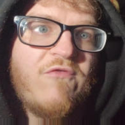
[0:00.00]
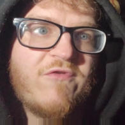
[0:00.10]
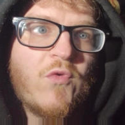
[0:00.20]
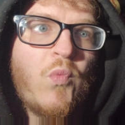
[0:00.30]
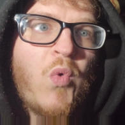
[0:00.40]

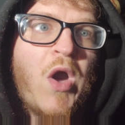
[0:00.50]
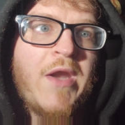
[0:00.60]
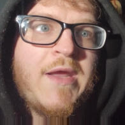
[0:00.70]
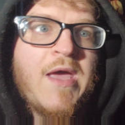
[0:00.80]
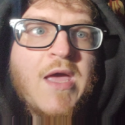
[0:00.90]
for
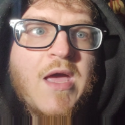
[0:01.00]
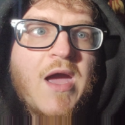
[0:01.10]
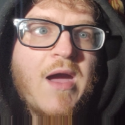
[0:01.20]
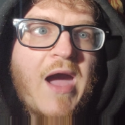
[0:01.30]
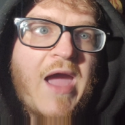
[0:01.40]
one
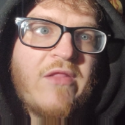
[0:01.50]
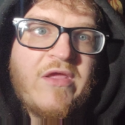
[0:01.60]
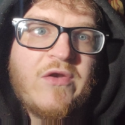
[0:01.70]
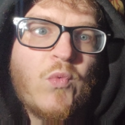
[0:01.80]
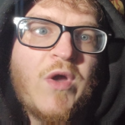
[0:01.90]

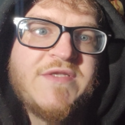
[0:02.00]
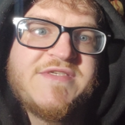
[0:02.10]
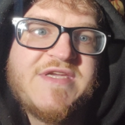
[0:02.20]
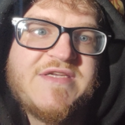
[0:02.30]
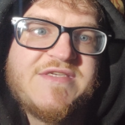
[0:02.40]
island, one
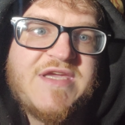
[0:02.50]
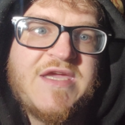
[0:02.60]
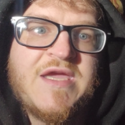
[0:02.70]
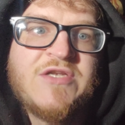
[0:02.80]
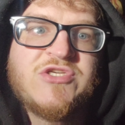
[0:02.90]
C
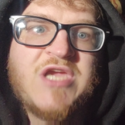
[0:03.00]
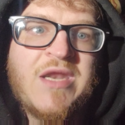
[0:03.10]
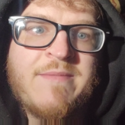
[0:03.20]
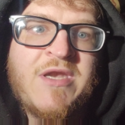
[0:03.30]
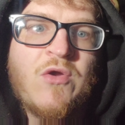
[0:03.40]
C,
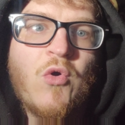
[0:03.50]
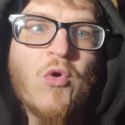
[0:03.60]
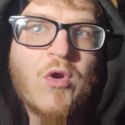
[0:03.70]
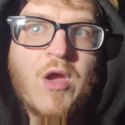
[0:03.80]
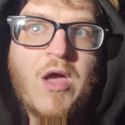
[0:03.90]
enchantment
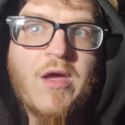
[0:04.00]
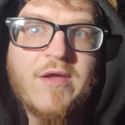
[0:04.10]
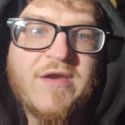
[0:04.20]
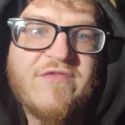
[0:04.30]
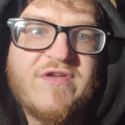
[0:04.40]

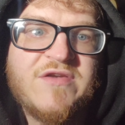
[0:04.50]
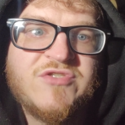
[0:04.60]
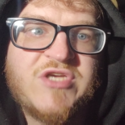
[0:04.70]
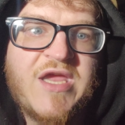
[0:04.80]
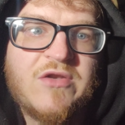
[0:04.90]
aura. It is an
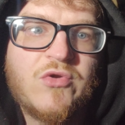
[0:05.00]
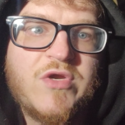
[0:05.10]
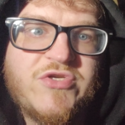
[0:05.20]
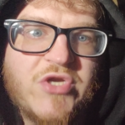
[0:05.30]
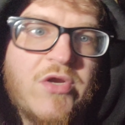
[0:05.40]
enchant
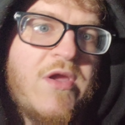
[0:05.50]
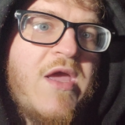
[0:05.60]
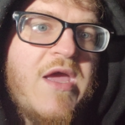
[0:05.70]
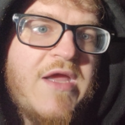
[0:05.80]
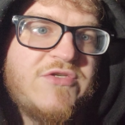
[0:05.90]
creature.
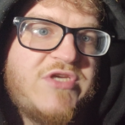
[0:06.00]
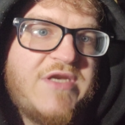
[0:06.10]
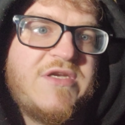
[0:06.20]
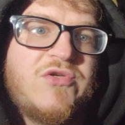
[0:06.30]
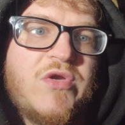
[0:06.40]

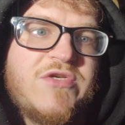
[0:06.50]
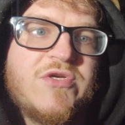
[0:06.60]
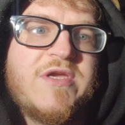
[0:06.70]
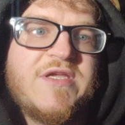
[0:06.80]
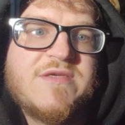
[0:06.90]
Enchanted
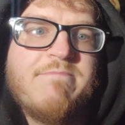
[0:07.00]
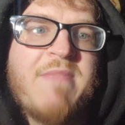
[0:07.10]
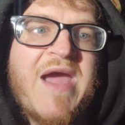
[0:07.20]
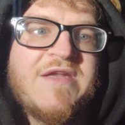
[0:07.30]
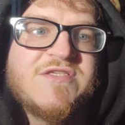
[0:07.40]
creature gets
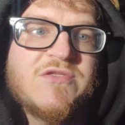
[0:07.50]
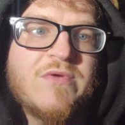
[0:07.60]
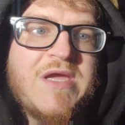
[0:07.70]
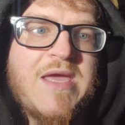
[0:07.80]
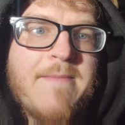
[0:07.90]
minus
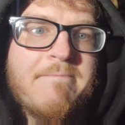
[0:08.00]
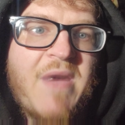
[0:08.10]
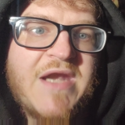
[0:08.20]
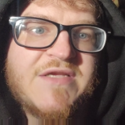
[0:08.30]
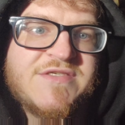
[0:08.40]
three,
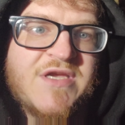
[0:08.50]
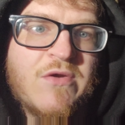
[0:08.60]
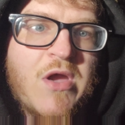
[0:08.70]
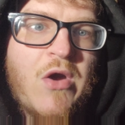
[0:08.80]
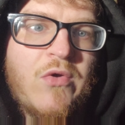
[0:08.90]
minus
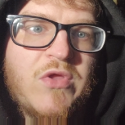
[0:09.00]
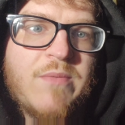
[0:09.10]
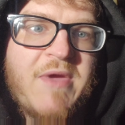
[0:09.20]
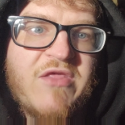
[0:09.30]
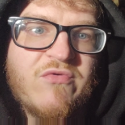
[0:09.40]
zero. You
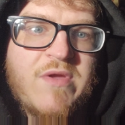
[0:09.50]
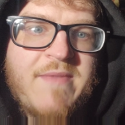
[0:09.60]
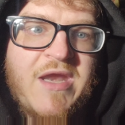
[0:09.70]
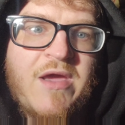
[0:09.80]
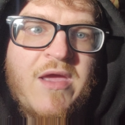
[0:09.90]
can pay three
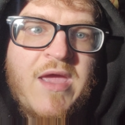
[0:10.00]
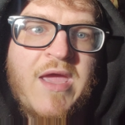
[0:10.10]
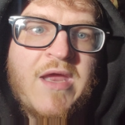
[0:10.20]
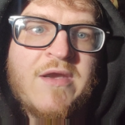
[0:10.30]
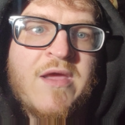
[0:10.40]
mana
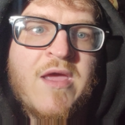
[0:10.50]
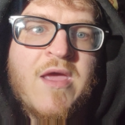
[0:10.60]
and